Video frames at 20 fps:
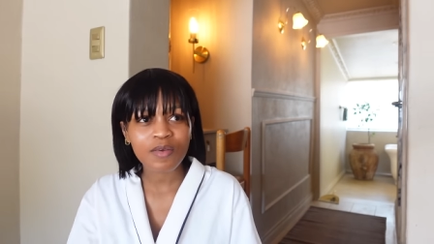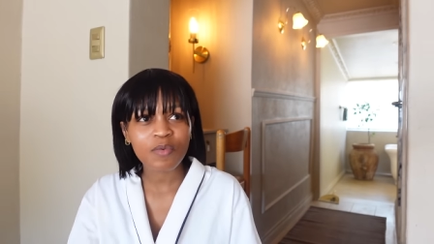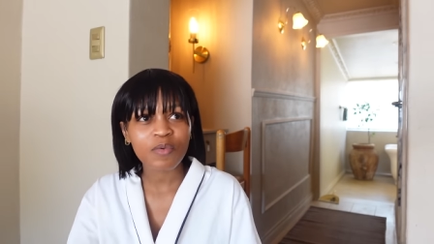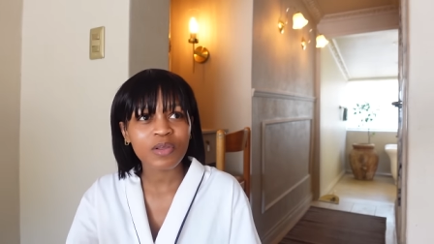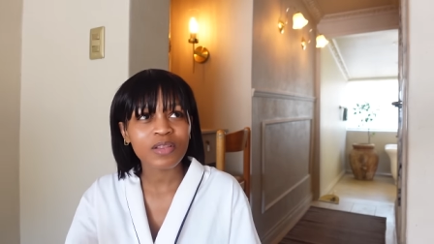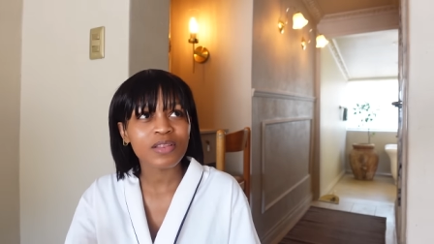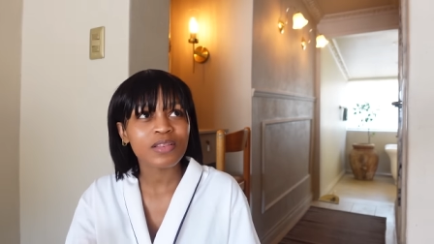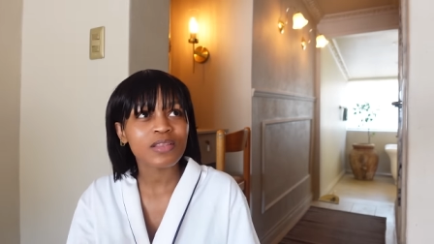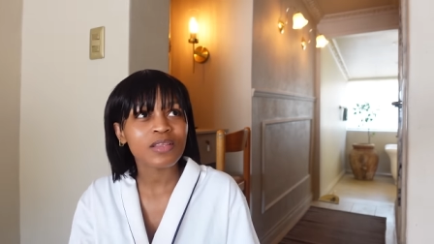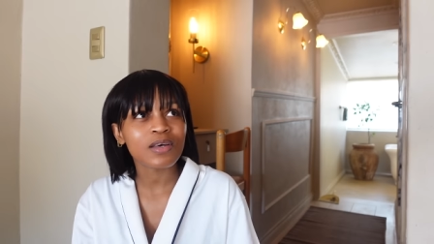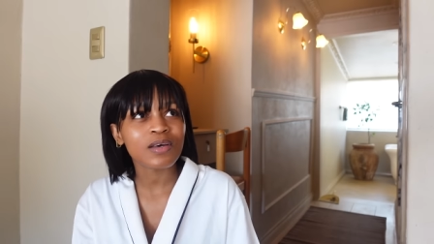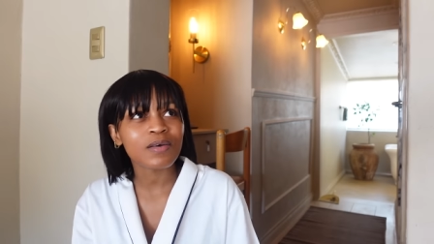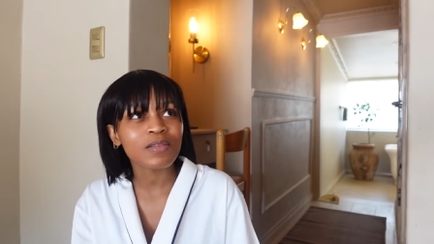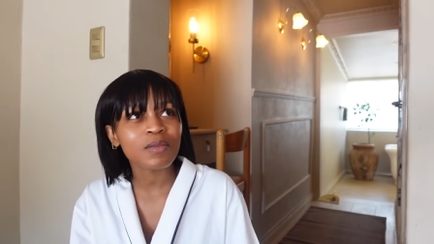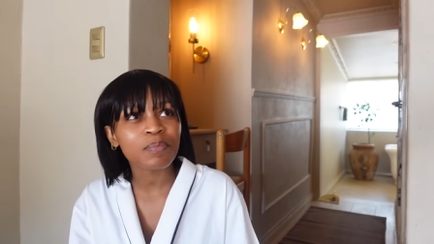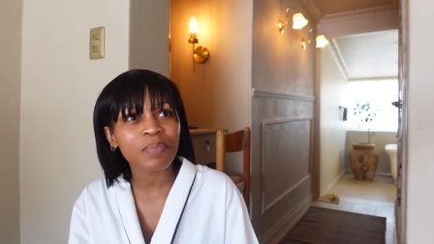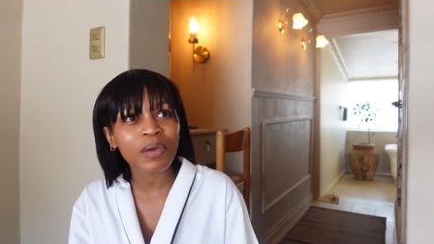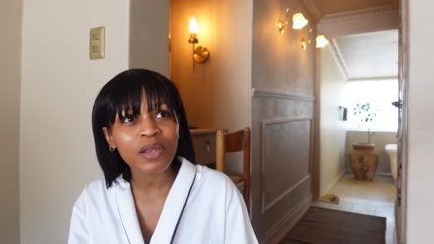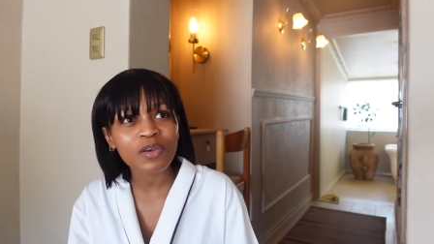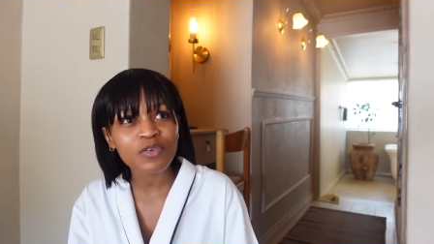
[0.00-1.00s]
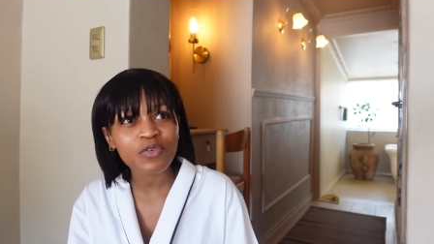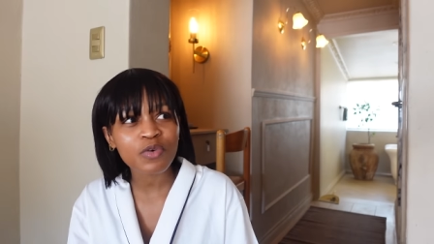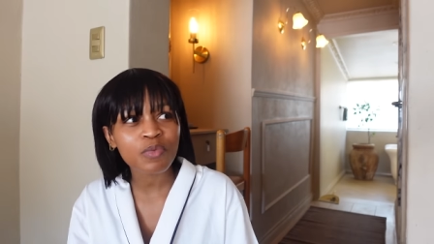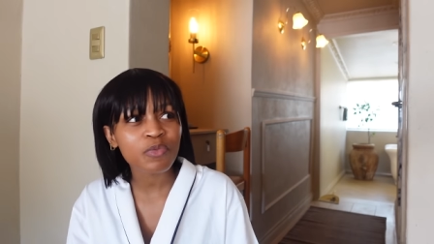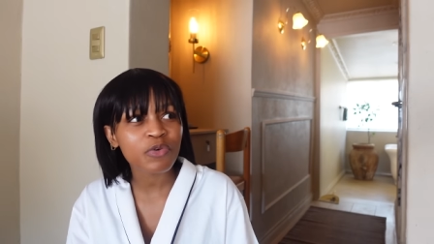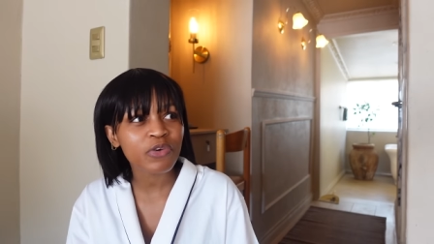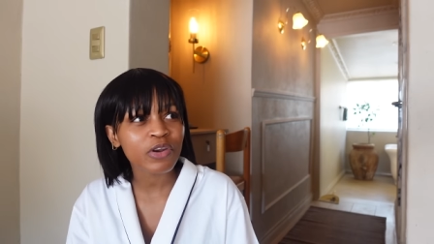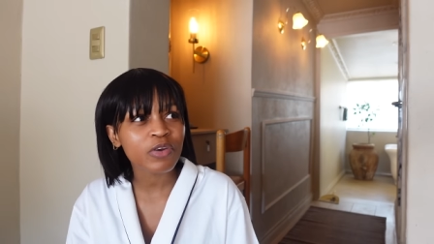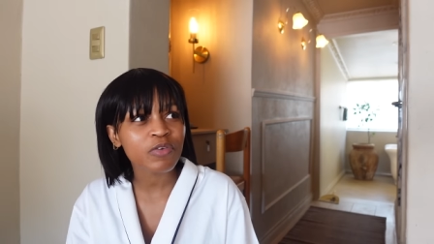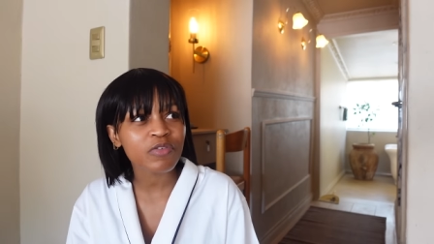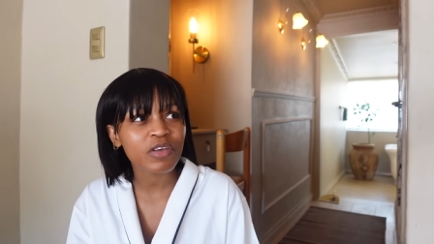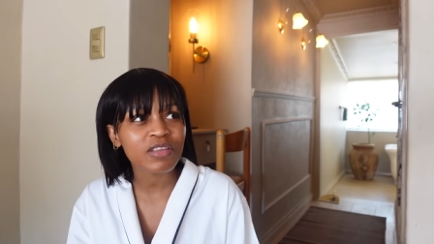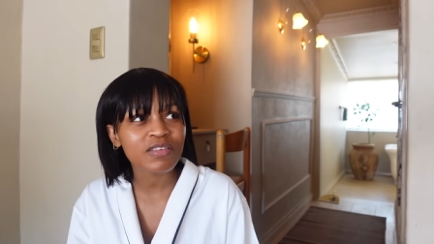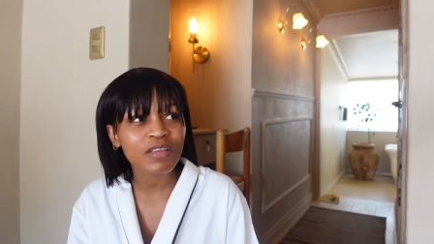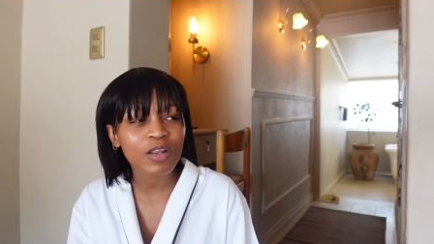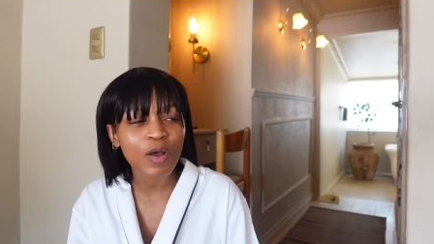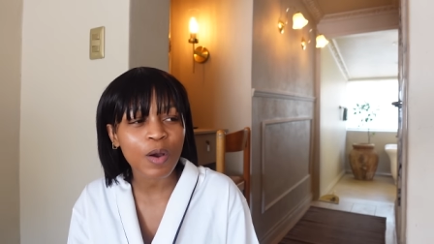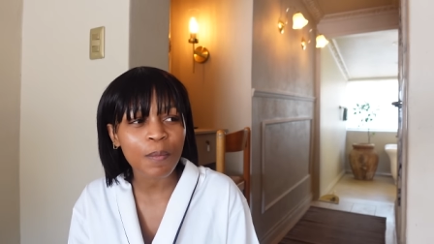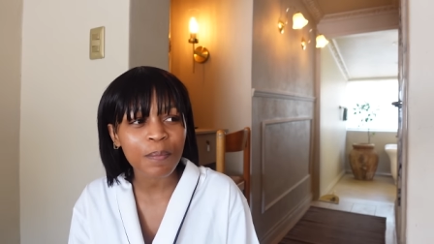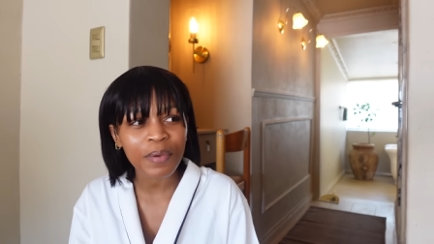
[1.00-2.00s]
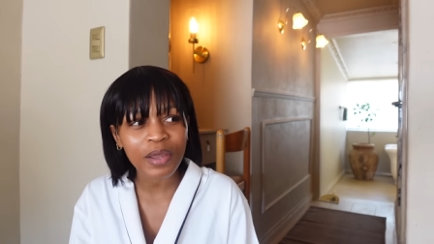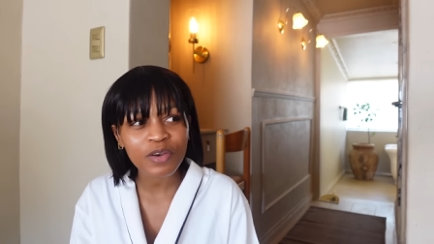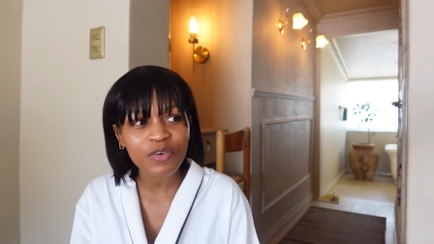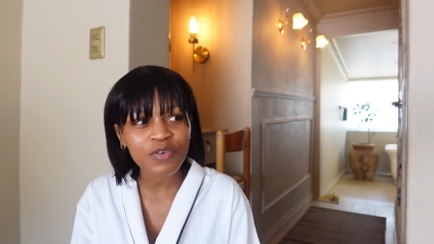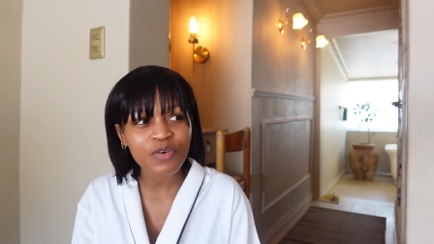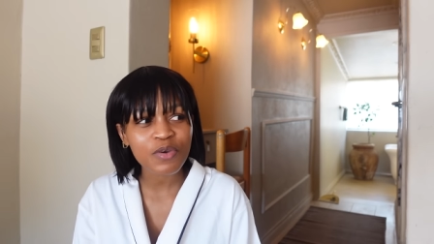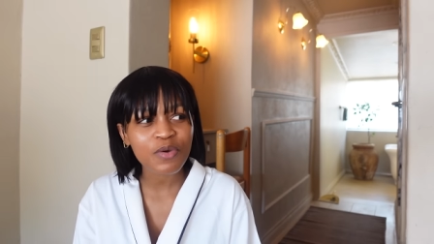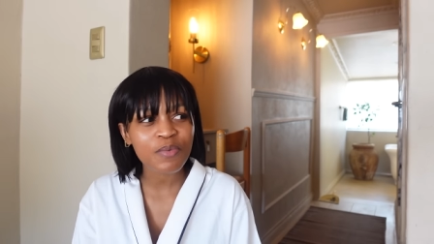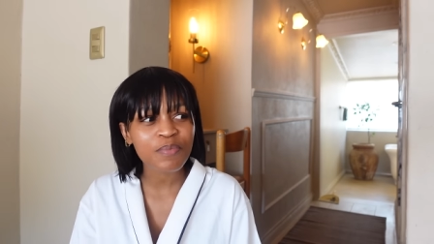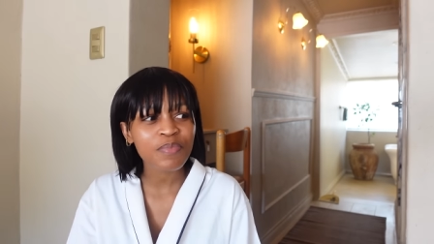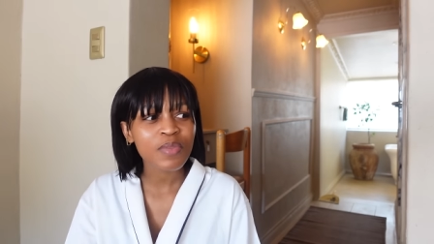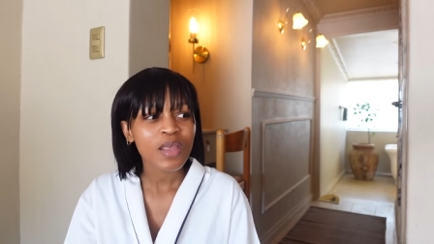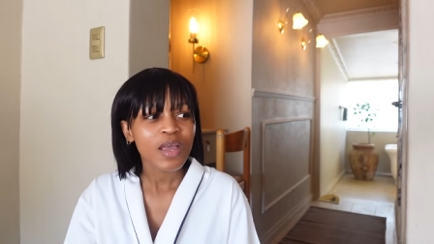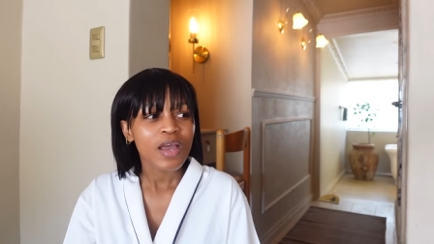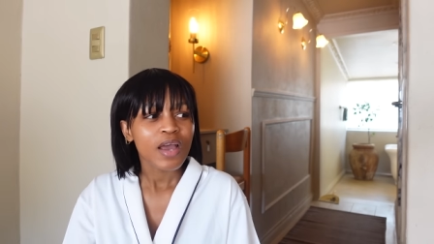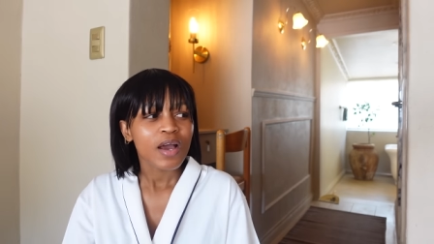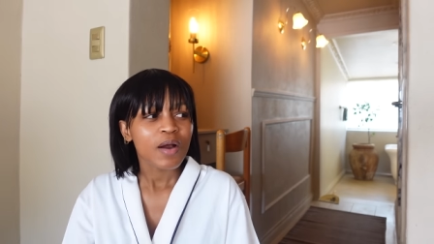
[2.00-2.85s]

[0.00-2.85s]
with the bedroom we renovated our bedroom